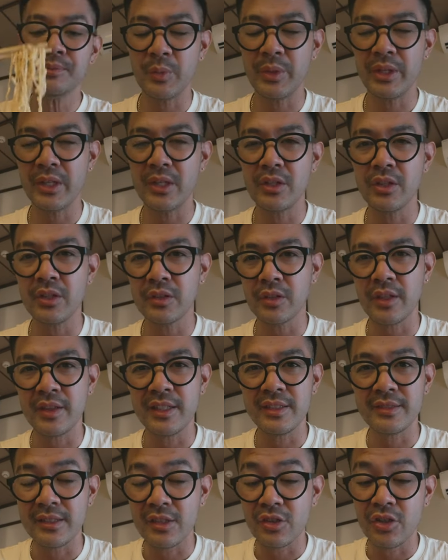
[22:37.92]
We cooked on
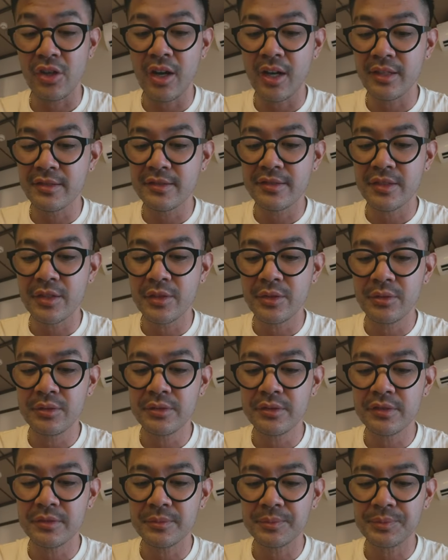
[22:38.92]
these little hot
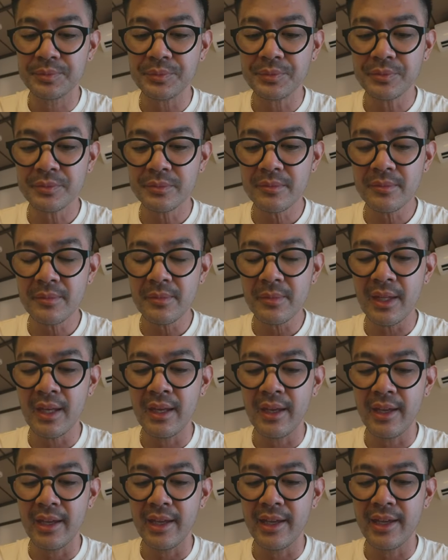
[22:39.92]
stones,
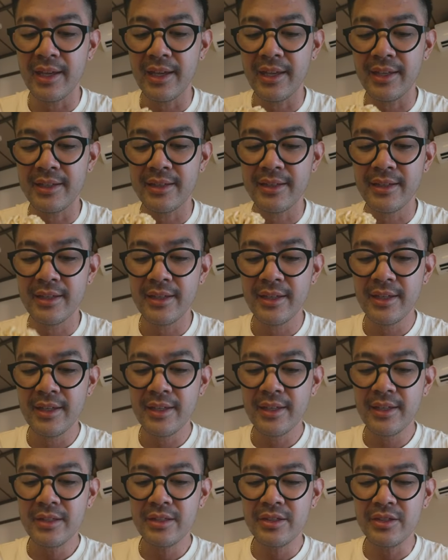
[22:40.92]
and
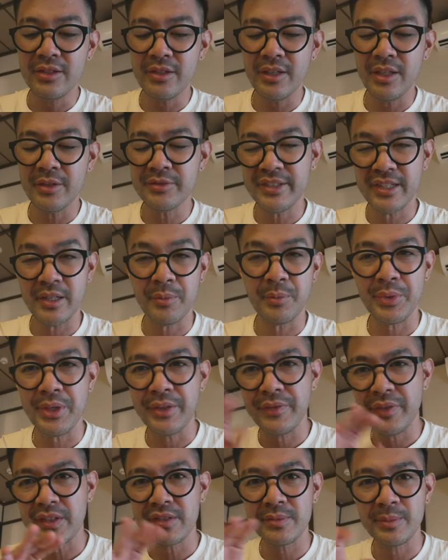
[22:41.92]
it was, like, a
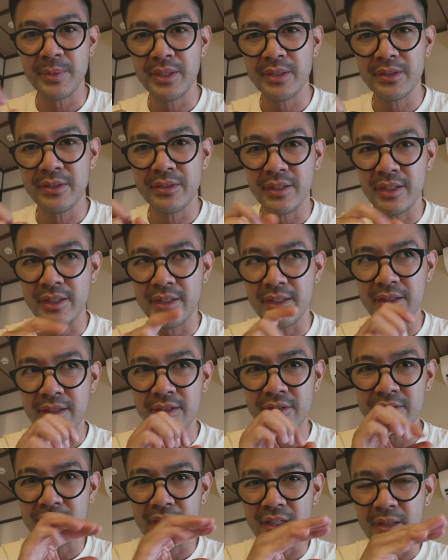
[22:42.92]
prefix meal, and then
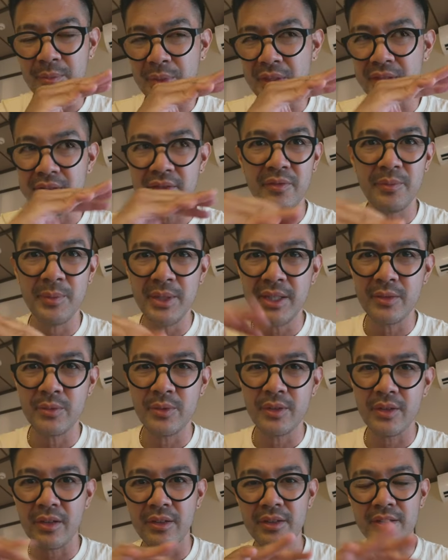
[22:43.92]
there's, like, a piece of meat
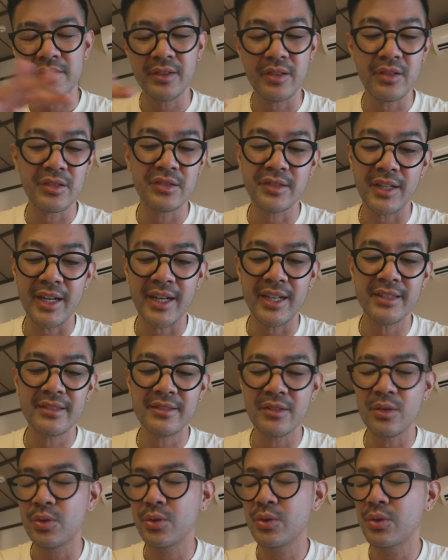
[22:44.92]
with all these other
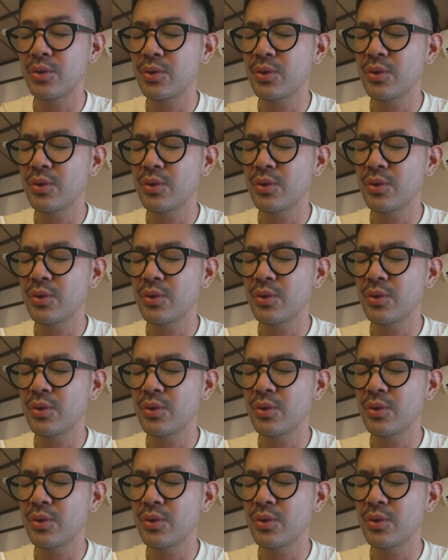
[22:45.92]
sides. Oh.